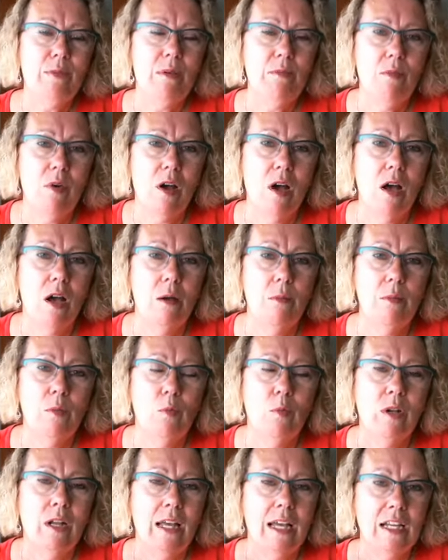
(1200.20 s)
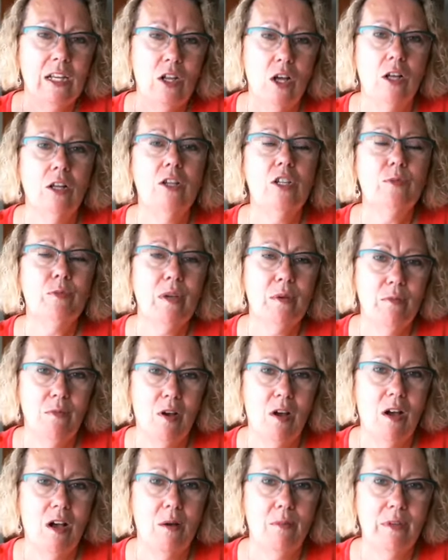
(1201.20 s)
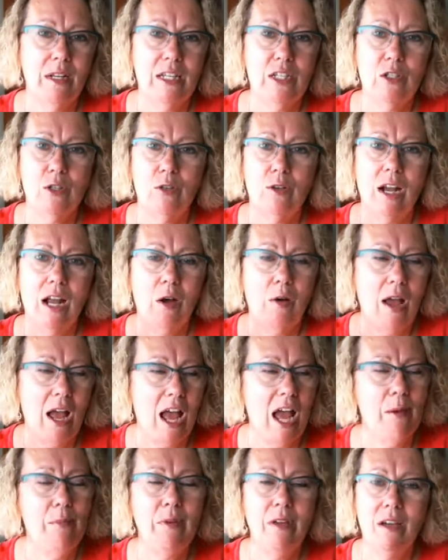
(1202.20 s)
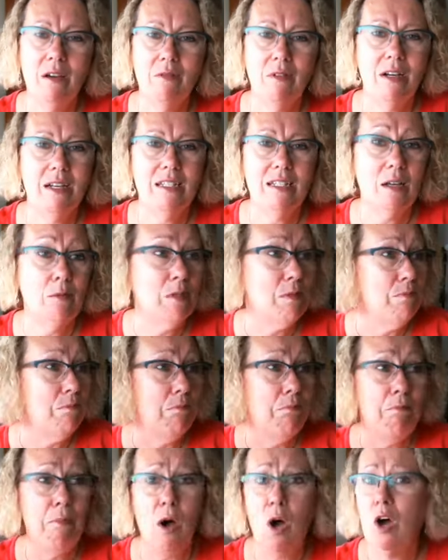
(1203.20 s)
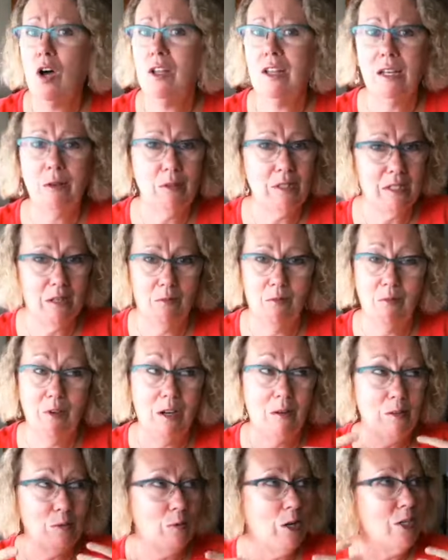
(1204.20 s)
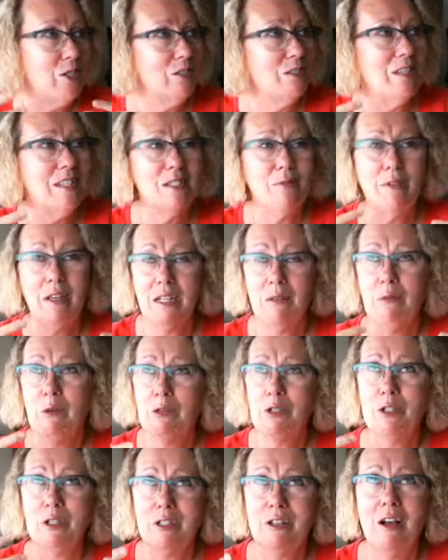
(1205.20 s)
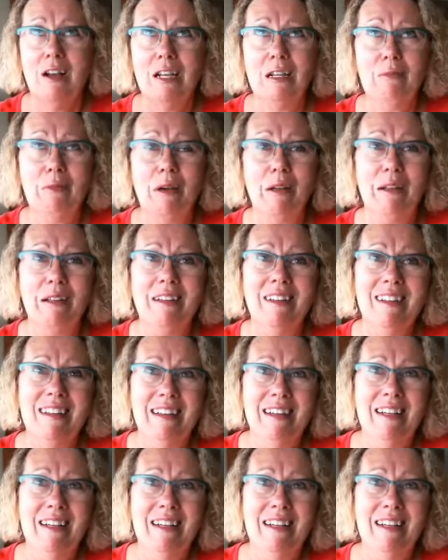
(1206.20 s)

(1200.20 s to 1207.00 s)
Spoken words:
my mom, when I acknowledged my mom, and I told her how happy I was bawling when I was watching this and getting emotional talking about it.